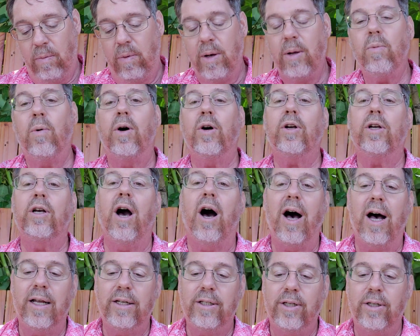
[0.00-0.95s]
we want
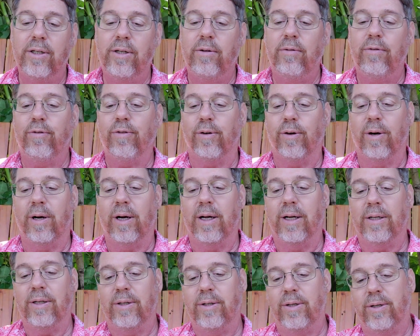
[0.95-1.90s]
God to do for
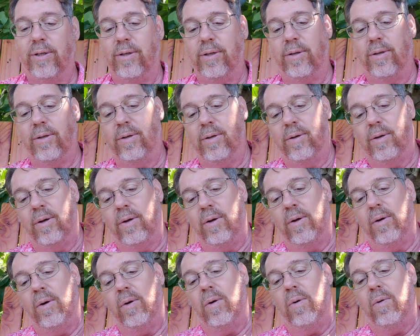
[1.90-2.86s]
us,
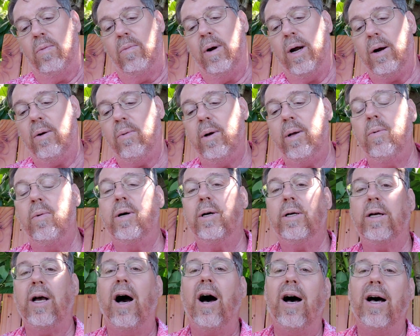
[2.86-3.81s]
where we
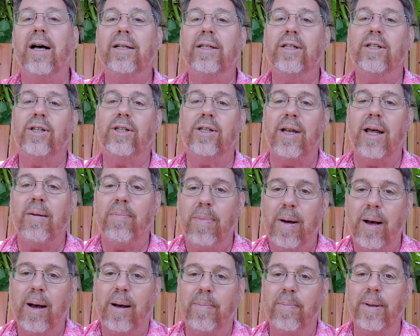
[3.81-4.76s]
want God to step
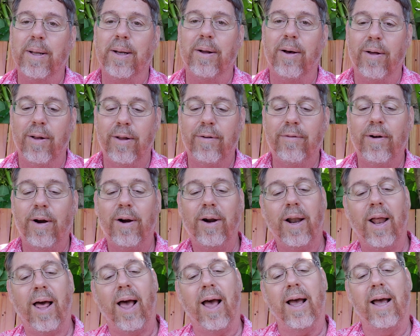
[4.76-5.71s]
up in all of our
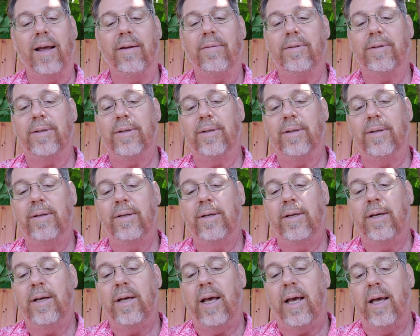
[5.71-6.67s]
lives.
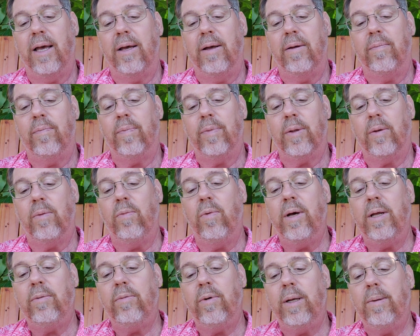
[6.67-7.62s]
And
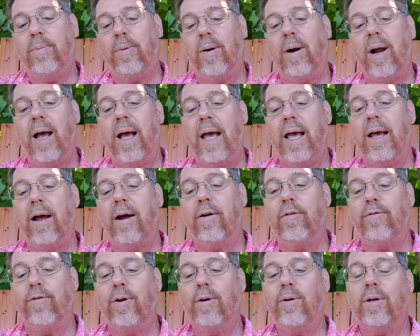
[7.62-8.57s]
when we pray, our
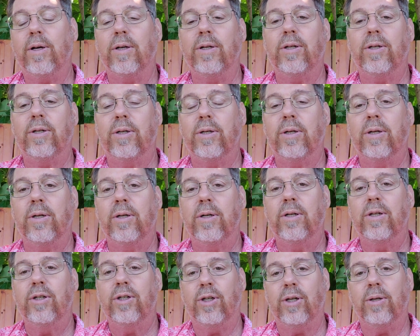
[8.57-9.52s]
focus
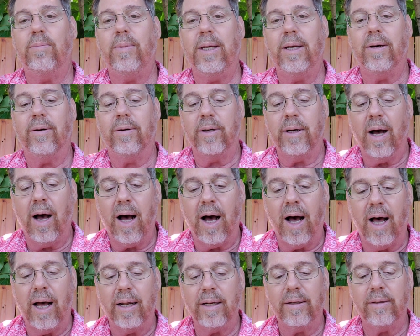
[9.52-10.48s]
should be on
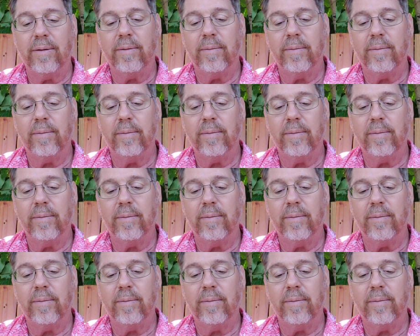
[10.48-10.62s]
God.